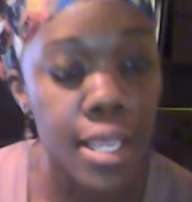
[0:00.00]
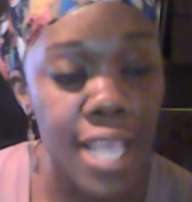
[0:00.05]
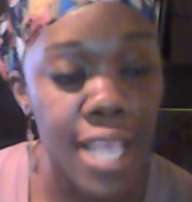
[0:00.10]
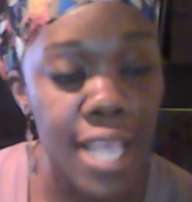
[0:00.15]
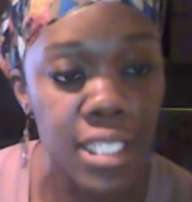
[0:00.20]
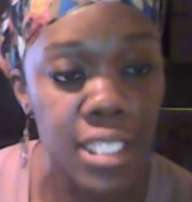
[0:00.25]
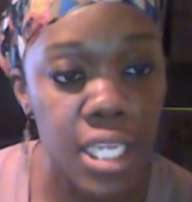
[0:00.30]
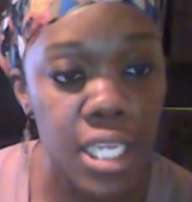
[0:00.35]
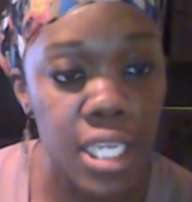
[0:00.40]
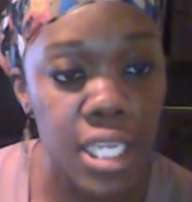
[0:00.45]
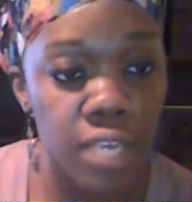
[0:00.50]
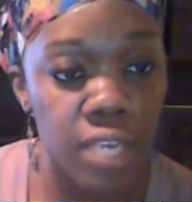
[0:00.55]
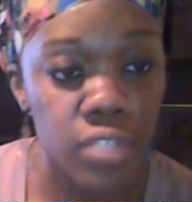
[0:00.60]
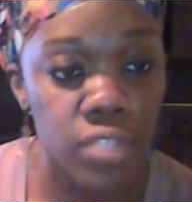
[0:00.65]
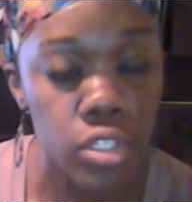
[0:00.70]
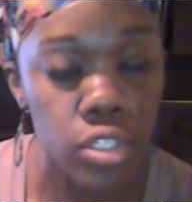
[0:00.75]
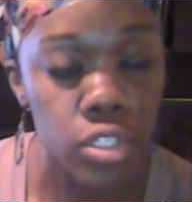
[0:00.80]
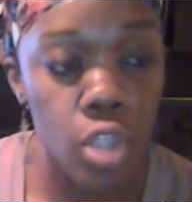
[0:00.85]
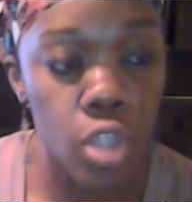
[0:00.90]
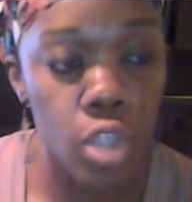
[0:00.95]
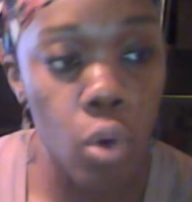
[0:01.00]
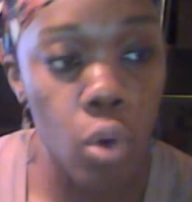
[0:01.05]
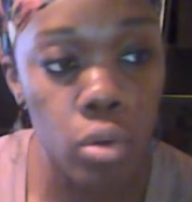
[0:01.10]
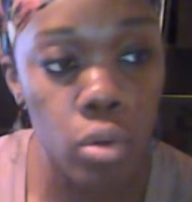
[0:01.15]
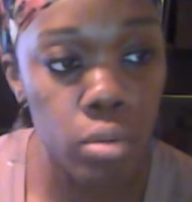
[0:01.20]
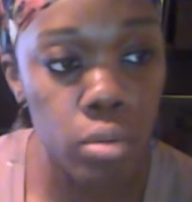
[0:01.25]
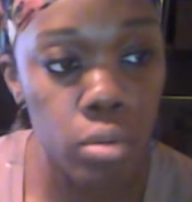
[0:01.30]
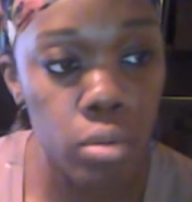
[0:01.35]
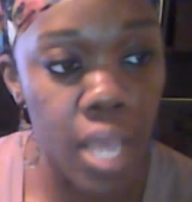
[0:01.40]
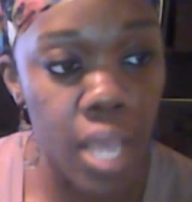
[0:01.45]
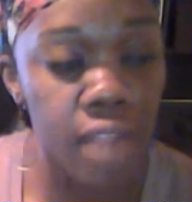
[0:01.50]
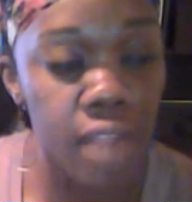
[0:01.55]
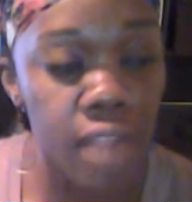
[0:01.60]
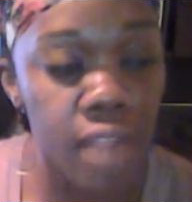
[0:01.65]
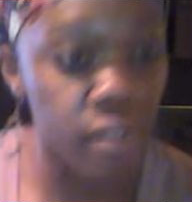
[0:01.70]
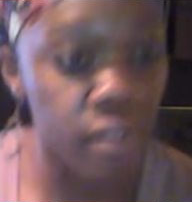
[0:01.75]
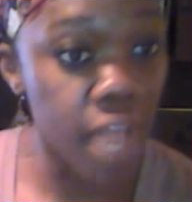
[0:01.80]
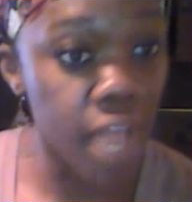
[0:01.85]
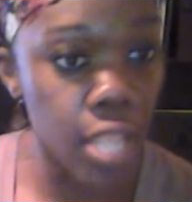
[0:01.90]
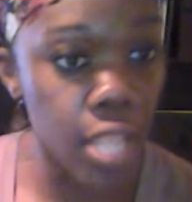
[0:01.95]
That's going to give us this total kind
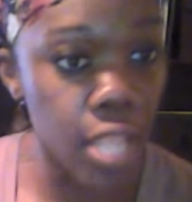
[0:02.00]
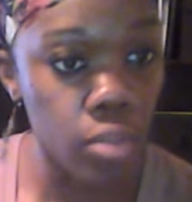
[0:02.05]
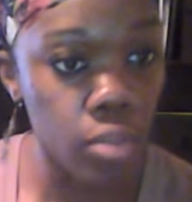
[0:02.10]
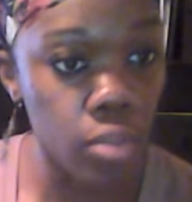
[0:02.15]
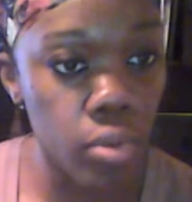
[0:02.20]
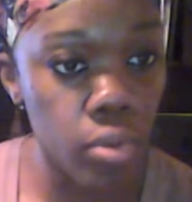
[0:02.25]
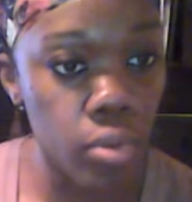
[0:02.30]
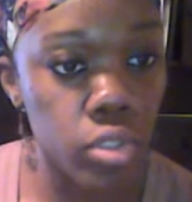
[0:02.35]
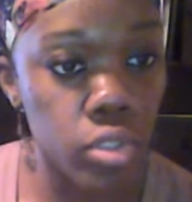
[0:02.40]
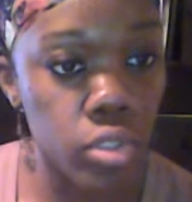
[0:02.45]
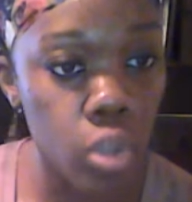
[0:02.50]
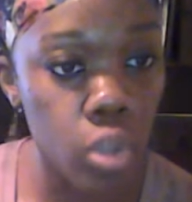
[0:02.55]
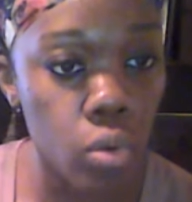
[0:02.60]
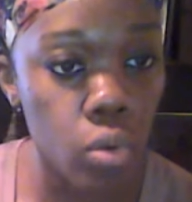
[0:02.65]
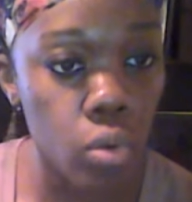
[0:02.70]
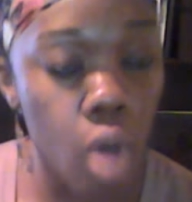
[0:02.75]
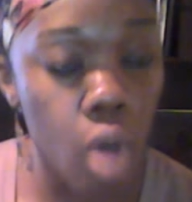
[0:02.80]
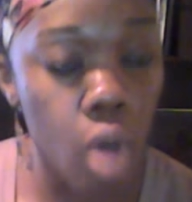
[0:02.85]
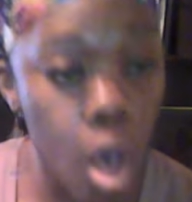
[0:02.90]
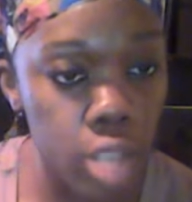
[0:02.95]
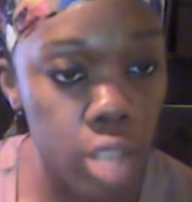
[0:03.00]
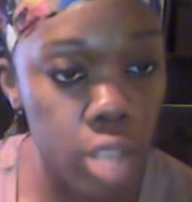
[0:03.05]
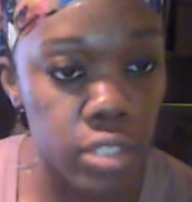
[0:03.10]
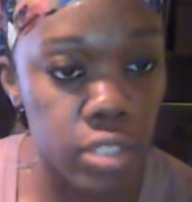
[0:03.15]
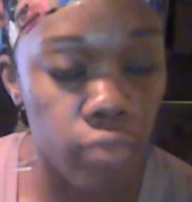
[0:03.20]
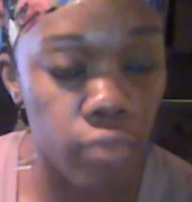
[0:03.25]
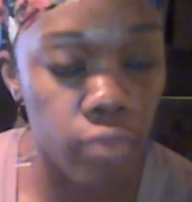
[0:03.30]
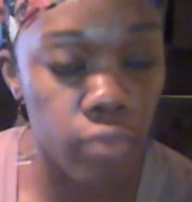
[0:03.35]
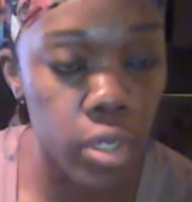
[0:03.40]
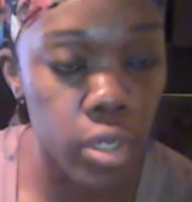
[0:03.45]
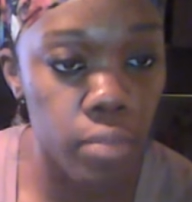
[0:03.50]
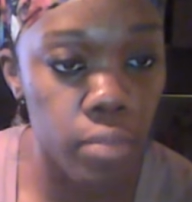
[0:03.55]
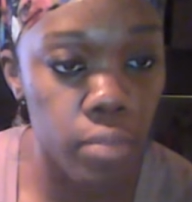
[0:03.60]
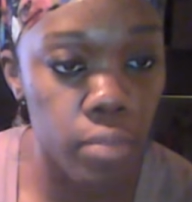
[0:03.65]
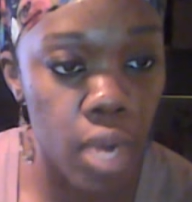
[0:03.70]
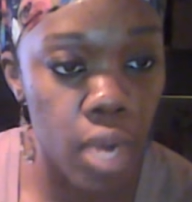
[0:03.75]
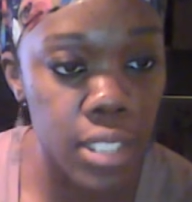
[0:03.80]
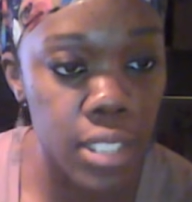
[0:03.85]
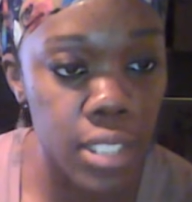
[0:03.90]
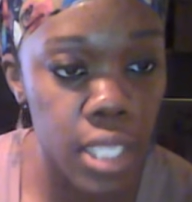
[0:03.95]
of available, the total cost of work in
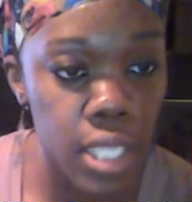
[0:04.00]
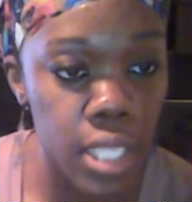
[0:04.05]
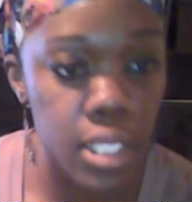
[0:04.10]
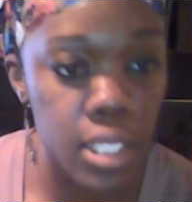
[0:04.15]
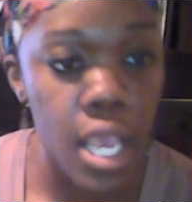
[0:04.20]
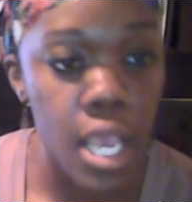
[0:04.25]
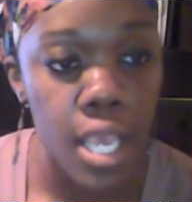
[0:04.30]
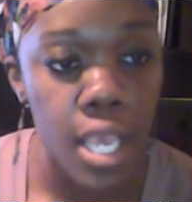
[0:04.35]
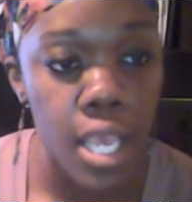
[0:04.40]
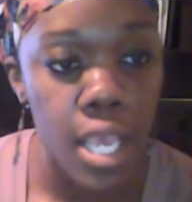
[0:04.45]
process.